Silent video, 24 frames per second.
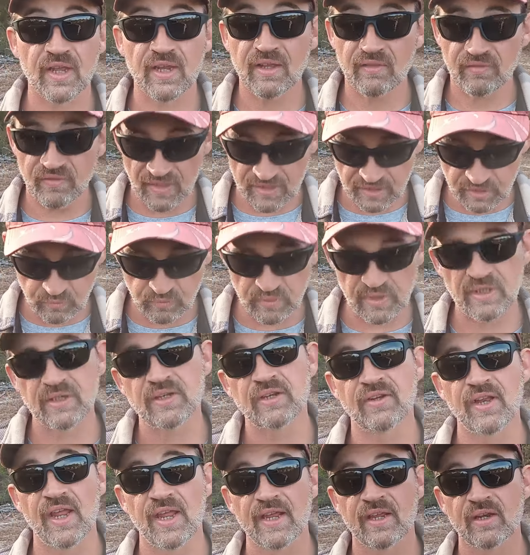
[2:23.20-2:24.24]
thing that you
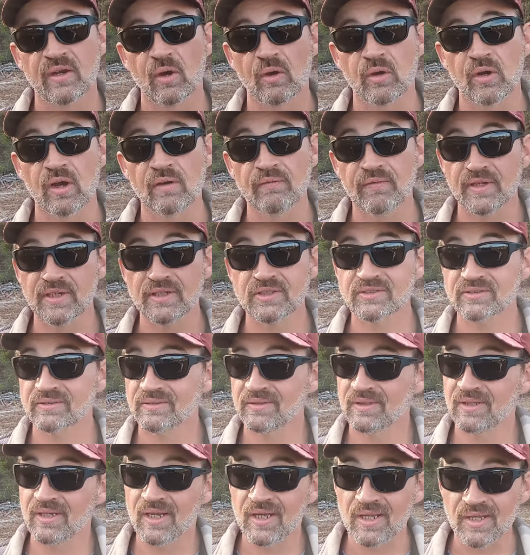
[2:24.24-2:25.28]
need to take note of
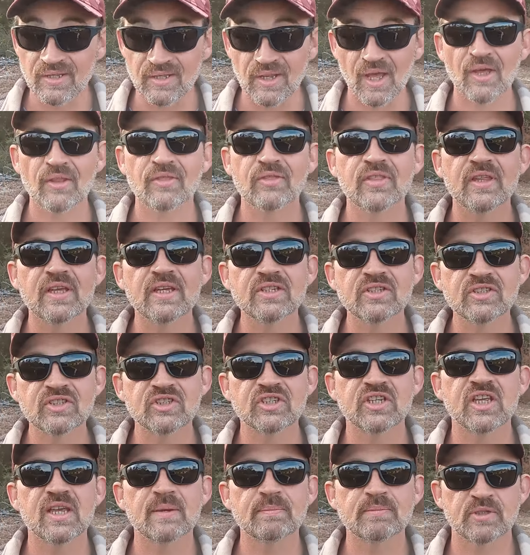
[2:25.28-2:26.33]
is nothing
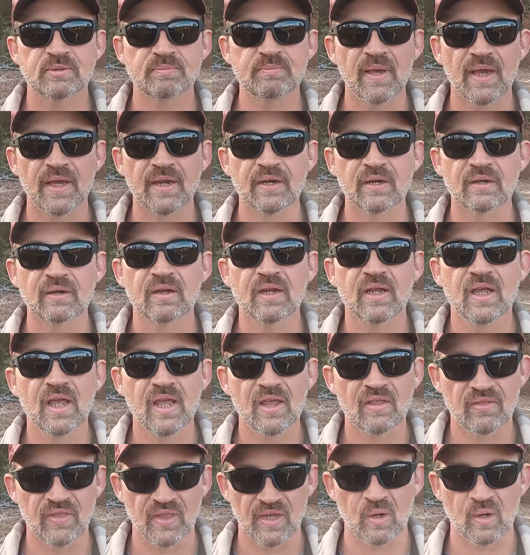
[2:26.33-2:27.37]
skips better
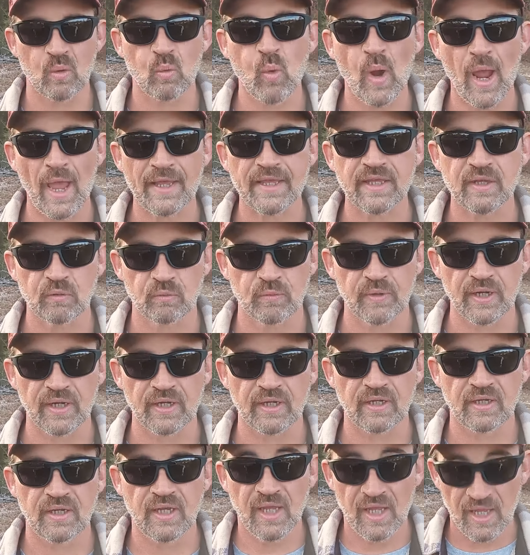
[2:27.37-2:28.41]
than a Wacky
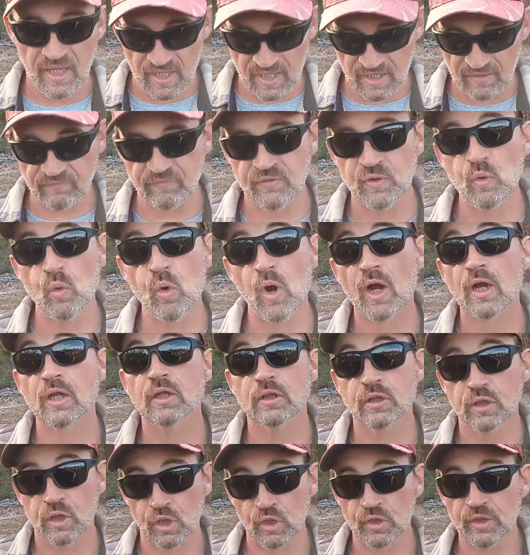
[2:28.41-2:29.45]
Rig. If you
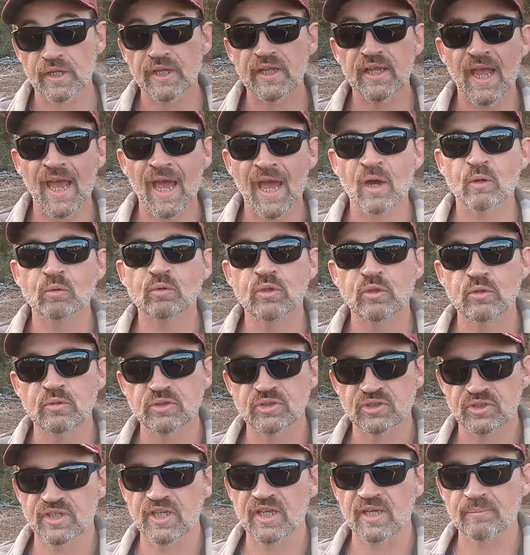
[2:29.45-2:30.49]
are learning how
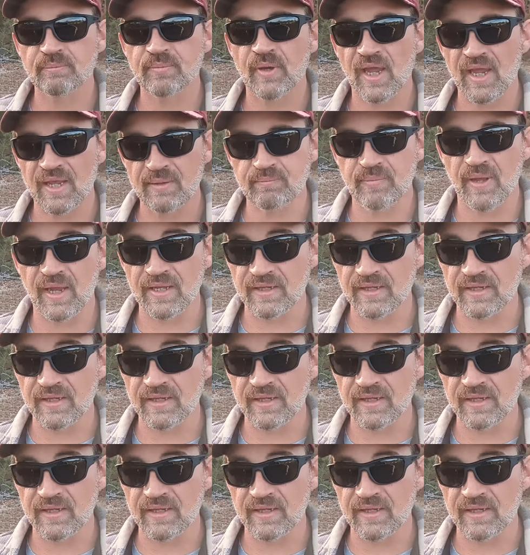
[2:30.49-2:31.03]
to skip a